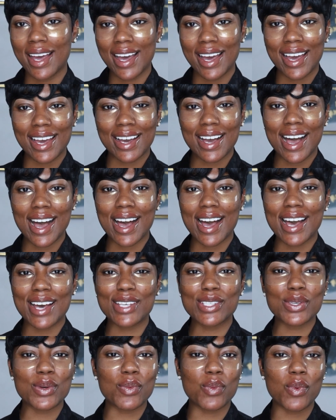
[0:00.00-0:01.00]
Hey
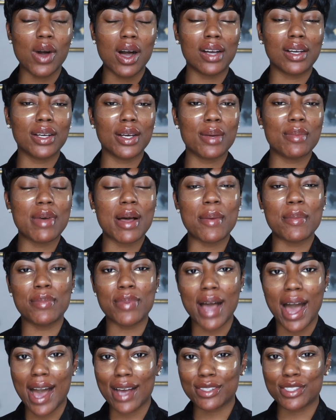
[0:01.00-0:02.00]
guys, welcome
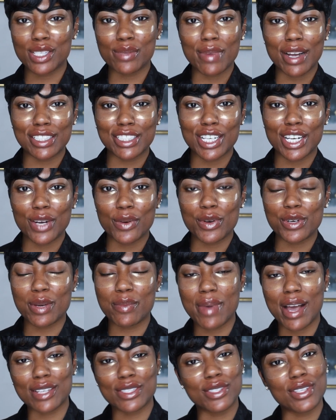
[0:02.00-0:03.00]
back to my channel. Welcome
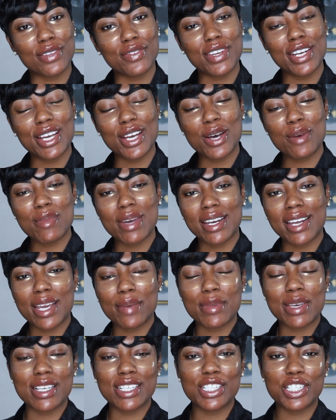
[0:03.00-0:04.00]
back to another video. My
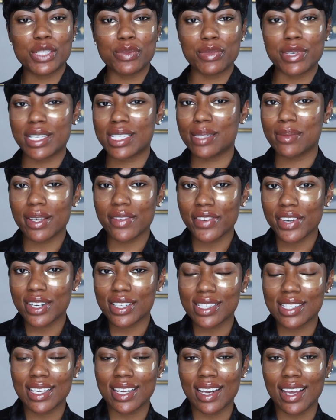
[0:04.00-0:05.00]
name is Janice
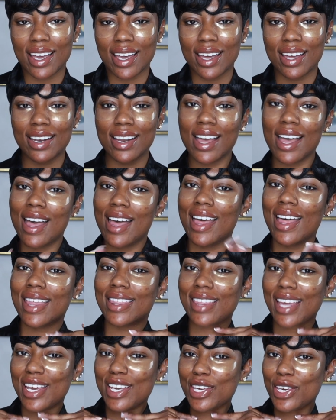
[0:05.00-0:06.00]
McPherson and
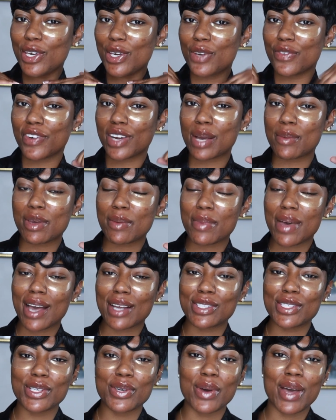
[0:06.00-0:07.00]
thank you for coming
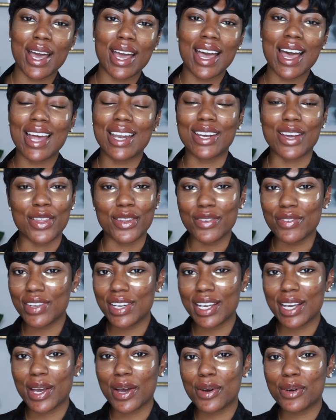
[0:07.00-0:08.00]
back to another
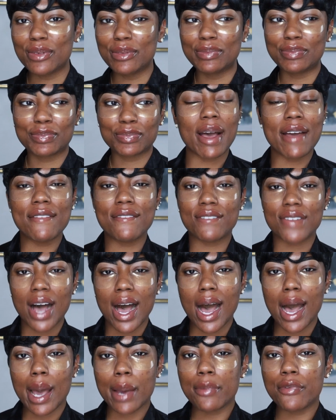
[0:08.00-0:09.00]
video. My
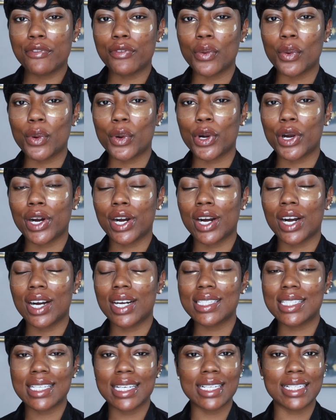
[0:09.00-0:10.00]
vibe
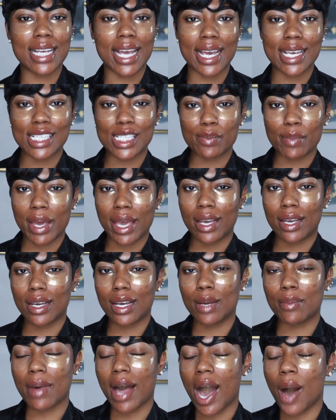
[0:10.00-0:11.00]
for today's
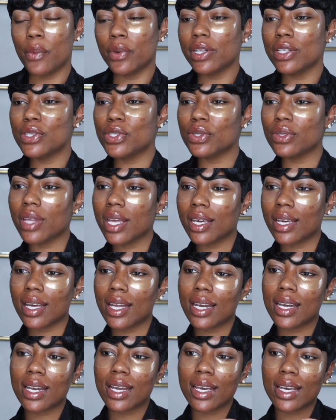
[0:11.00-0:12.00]
makeup, I want to do like
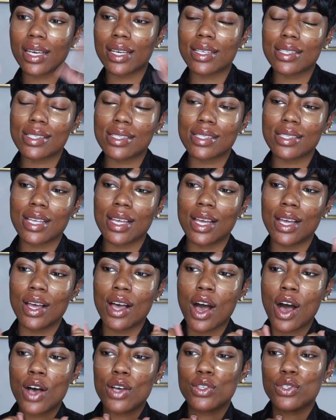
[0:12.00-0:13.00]
a nice
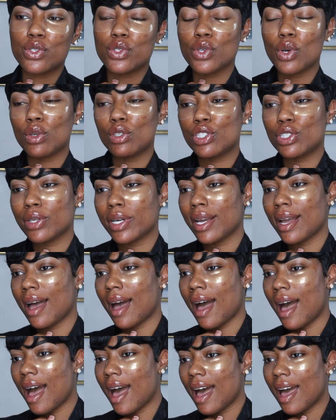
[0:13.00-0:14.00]
sultry
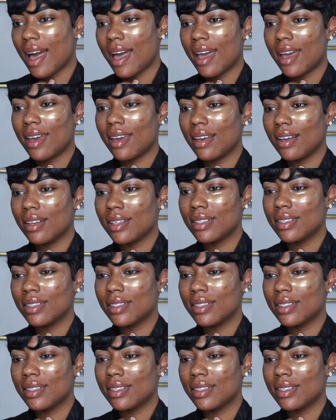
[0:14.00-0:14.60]
eye,